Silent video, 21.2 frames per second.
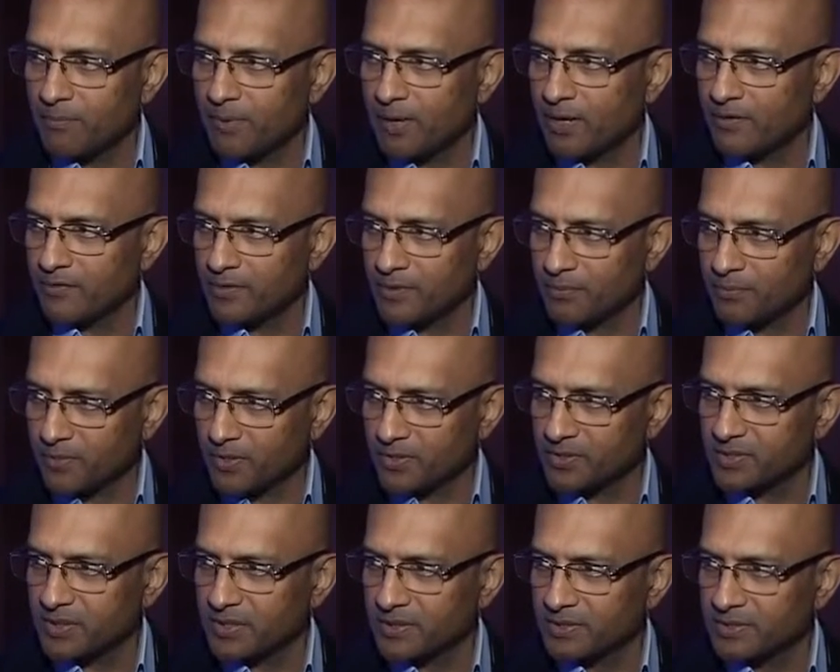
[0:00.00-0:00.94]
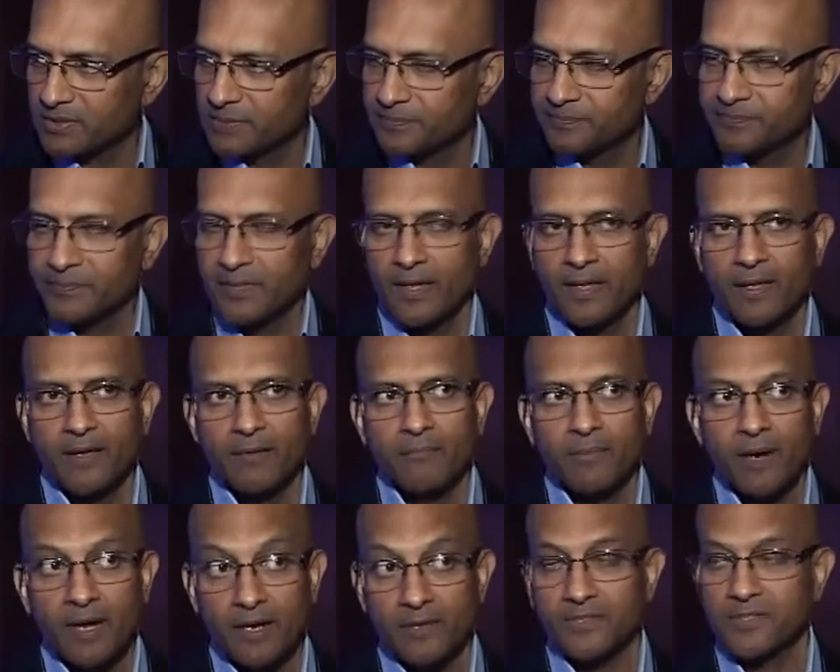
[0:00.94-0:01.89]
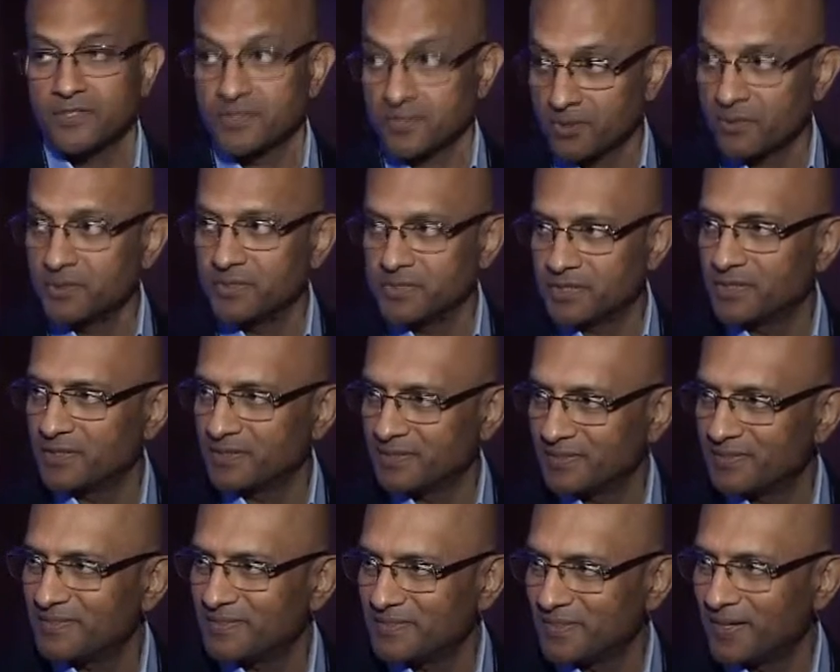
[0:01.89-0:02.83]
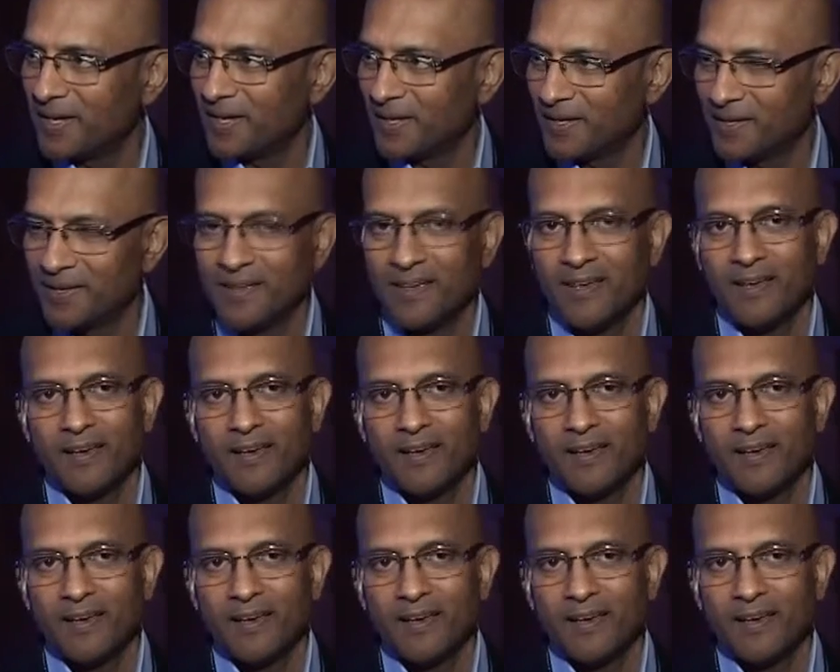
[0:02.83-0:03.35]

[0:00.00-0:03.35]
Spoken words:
part of the process, part of the solution, really.